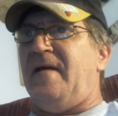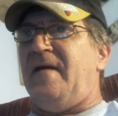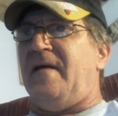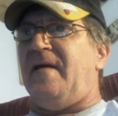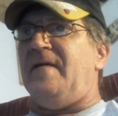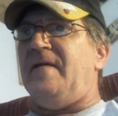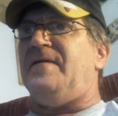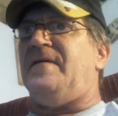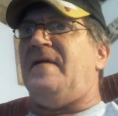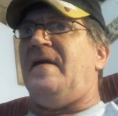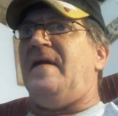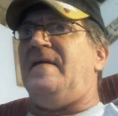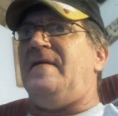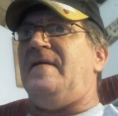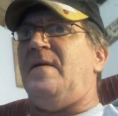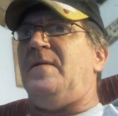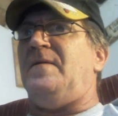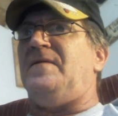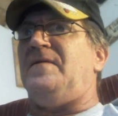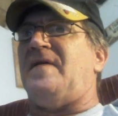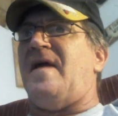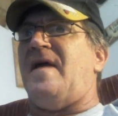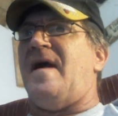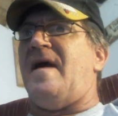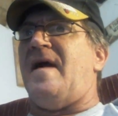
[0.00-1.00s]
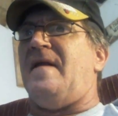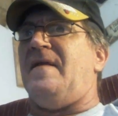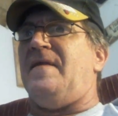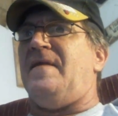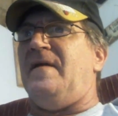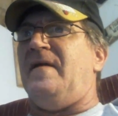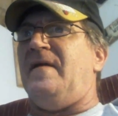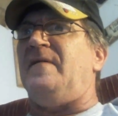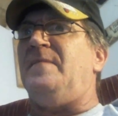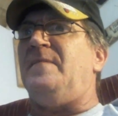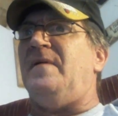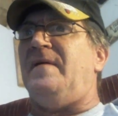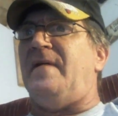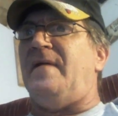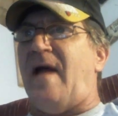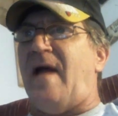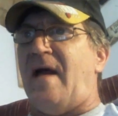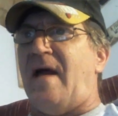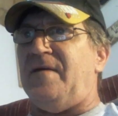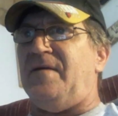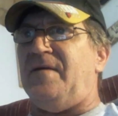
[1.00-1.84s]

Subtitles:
tickets and those kind of things, but I